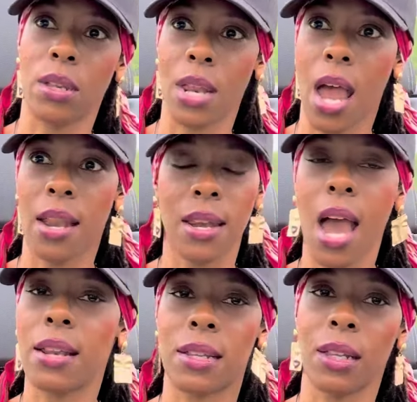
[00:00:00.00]

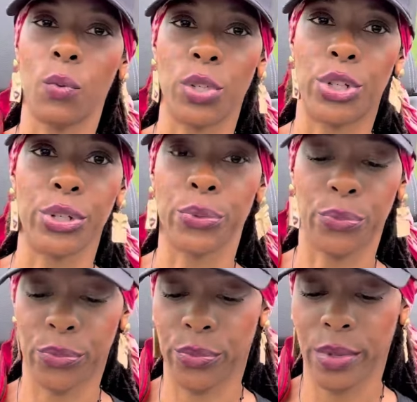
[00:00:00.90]
Not dealing with you.
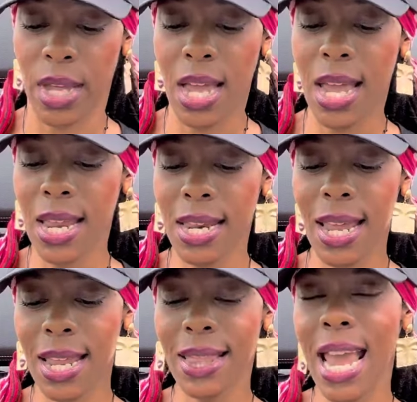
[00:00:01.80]

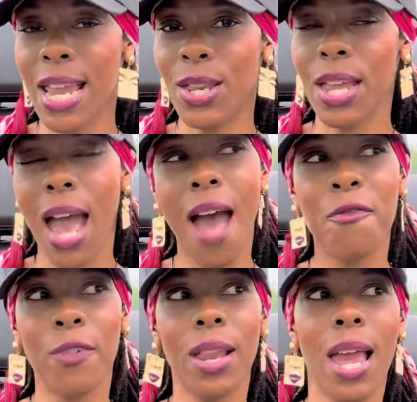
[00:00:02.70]
And they, I
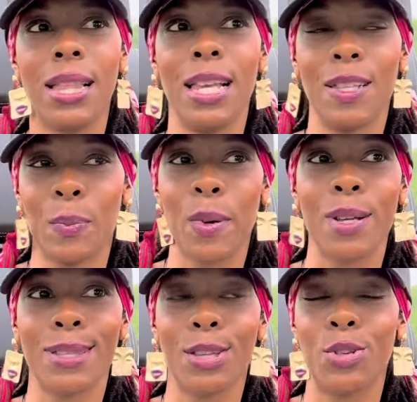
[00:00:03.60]
feel like this
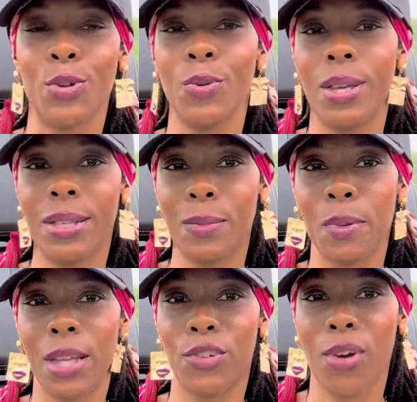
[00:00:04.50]
person knew this, but
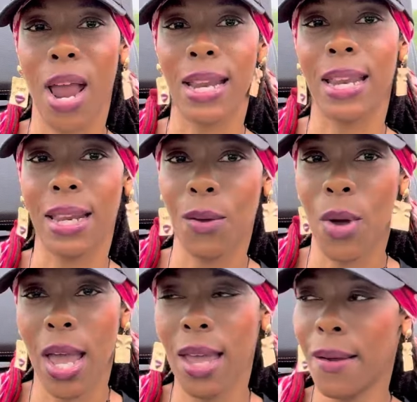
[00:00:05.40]
they tried it
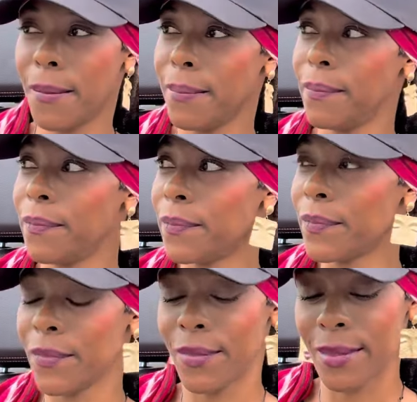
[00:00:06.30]
anyway,
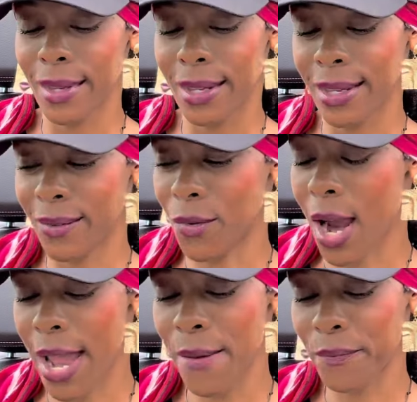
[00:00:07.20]

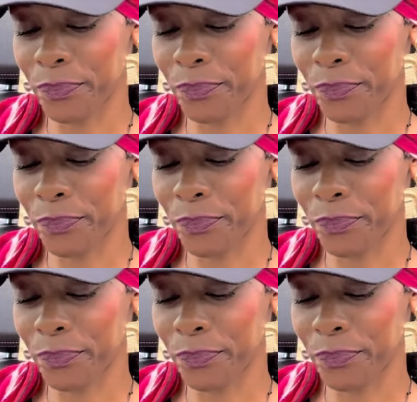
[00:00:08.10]
right?